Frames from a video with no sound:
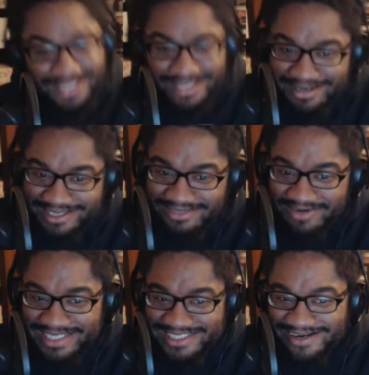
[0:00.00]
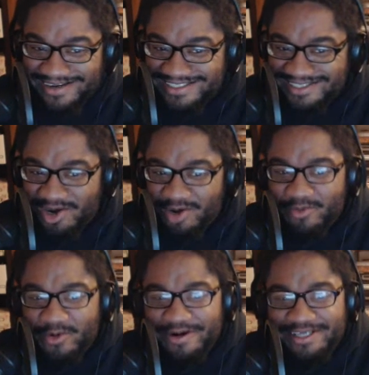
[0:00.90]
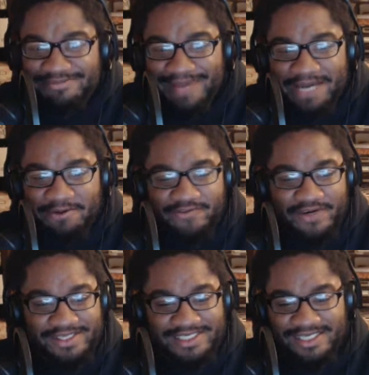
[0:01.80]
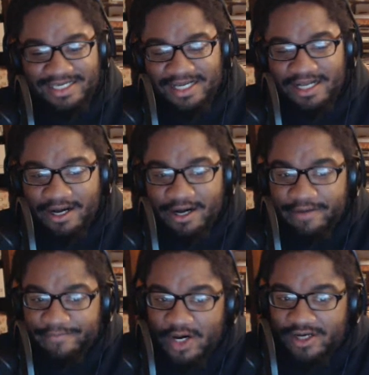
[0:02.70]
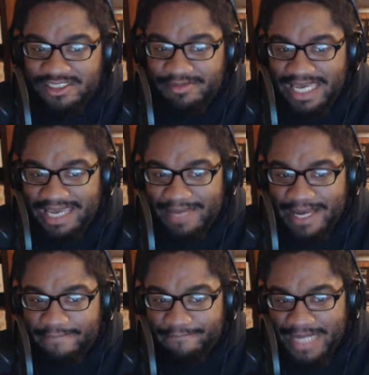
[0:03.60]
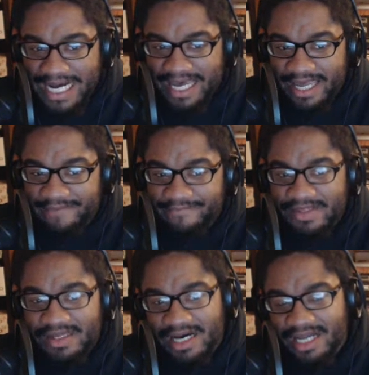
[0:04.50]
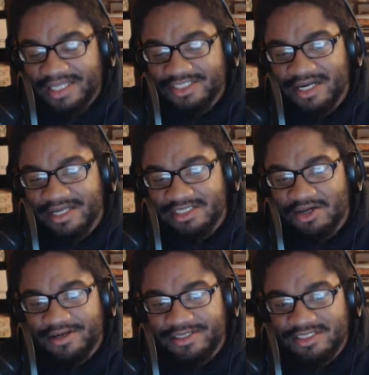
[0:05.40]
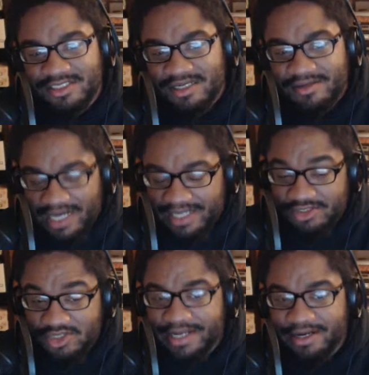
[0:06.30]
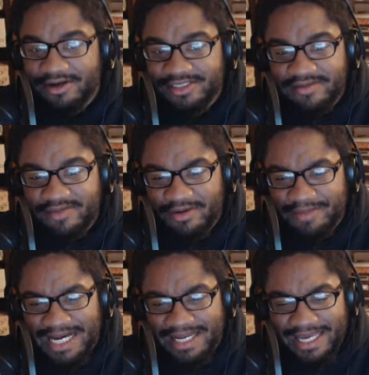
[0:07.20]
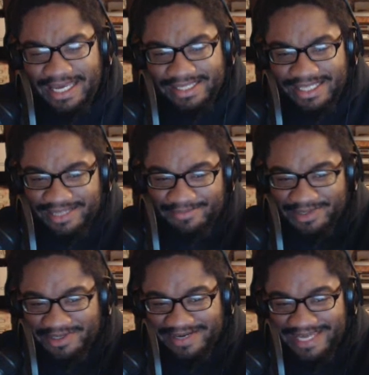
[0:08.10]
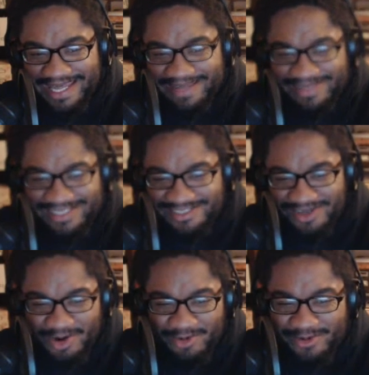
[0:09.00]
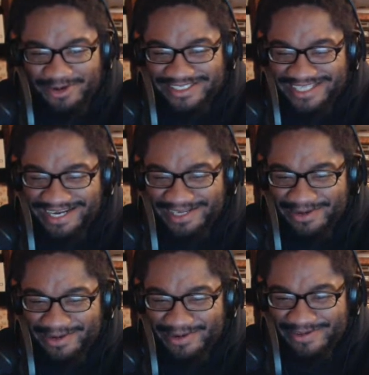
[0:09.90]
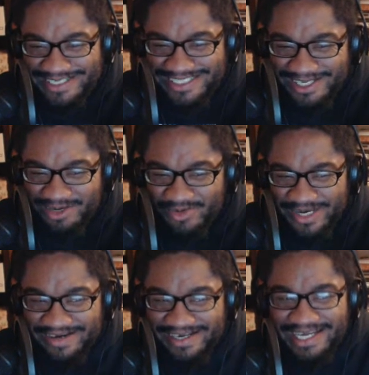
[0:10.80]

That's right, y'all. Star Wars Battlefront. Awesome game out by Electronics Arts, Electronic Arts. Even though I'm kind of hating that they put their name in the Star Wars kind of logo, looks a little weird.